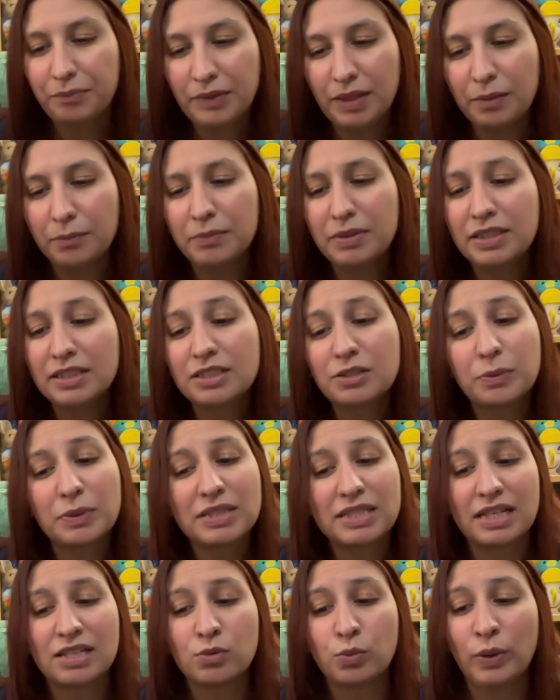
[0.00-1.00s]
But this one
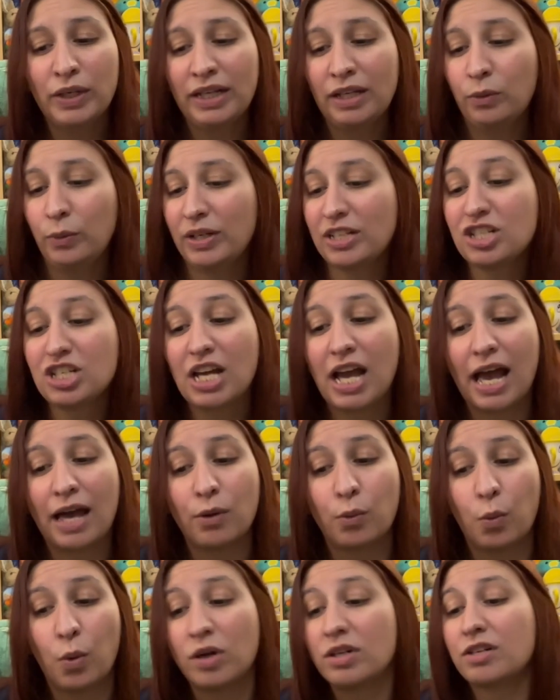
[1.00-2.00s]
says, witty, witchy,
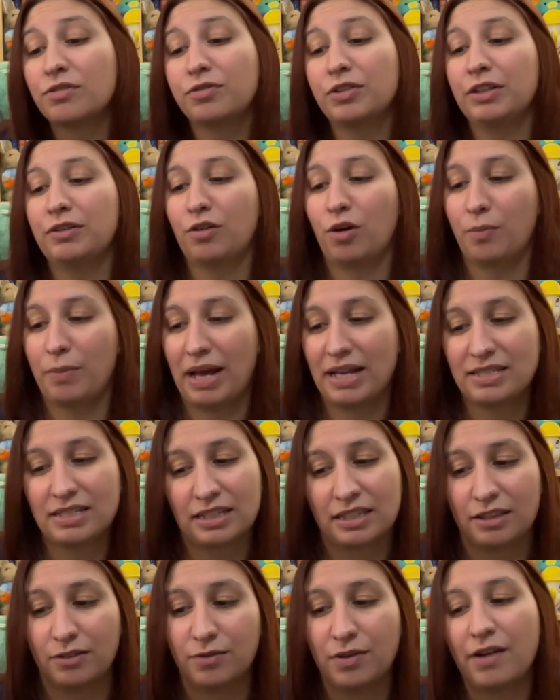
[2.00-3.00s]
and wonderfully
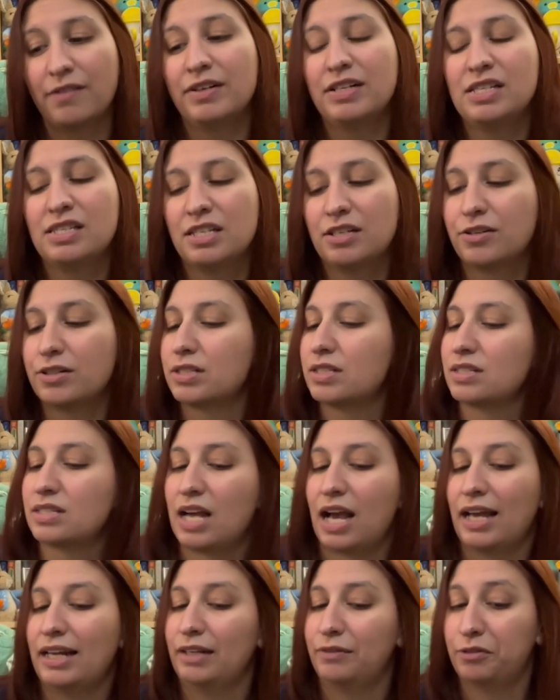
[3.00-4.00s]
romantic. The Very Secret
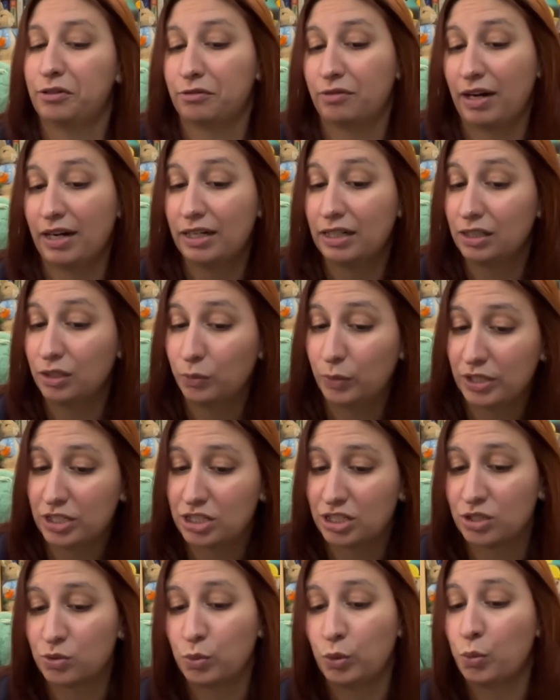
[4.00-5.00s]
Society of Irregular
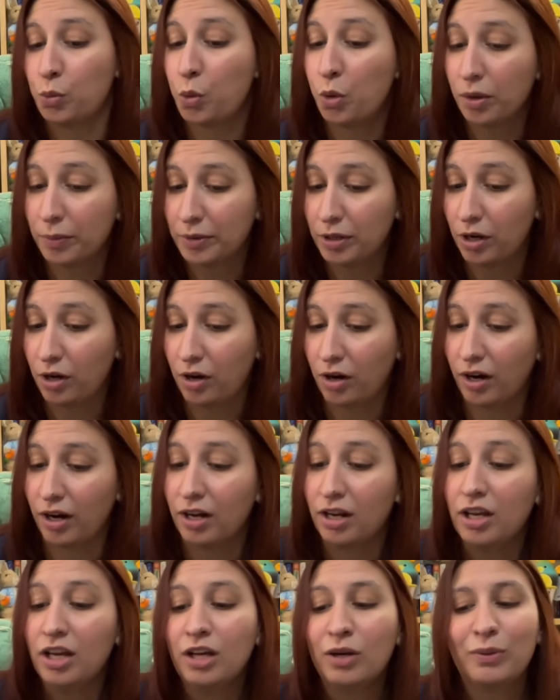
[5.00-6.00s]
Witches will warm your heart
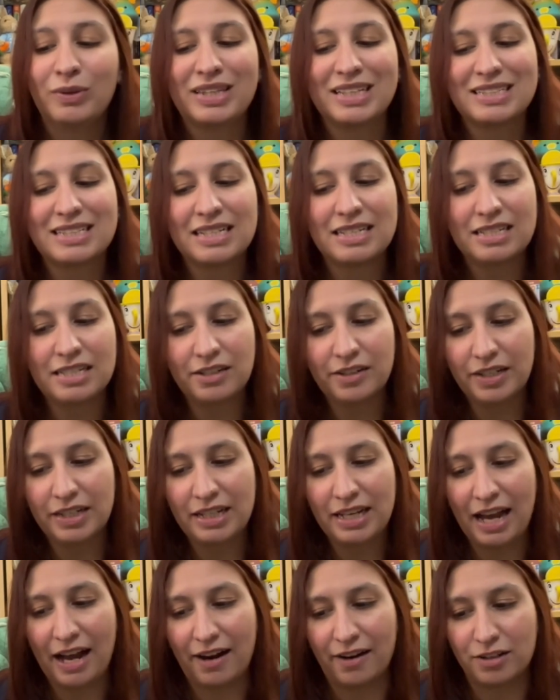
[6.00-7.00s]
with its endearing
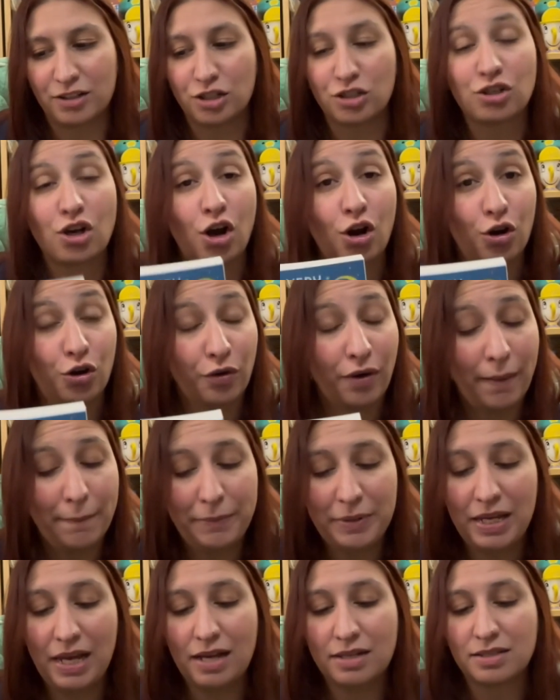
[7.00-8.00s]
characters,
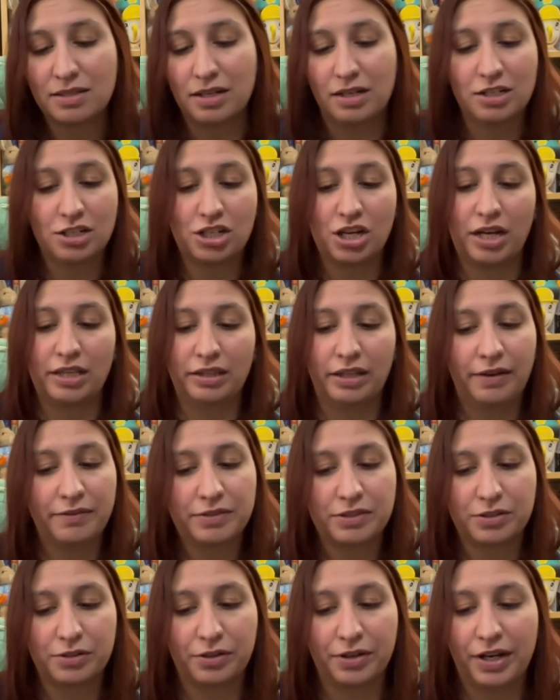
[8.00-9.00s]
grumpy sunshine love
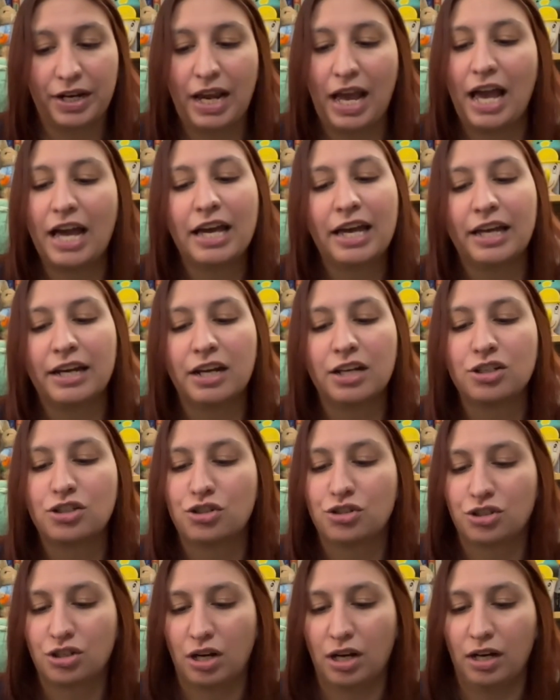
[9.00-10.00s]
story, and
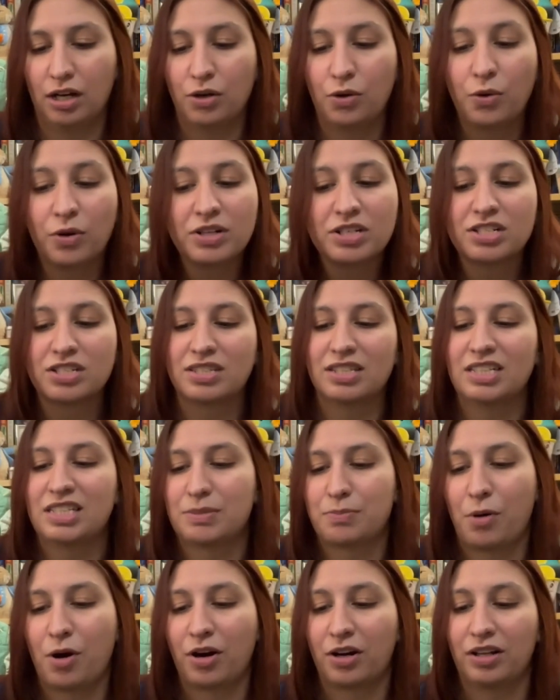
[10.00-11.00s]
gorgeously
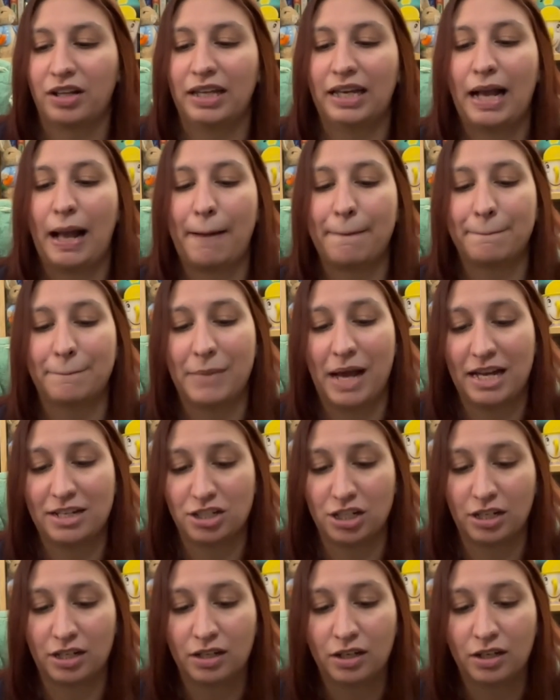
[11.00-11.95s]
sparkling magic.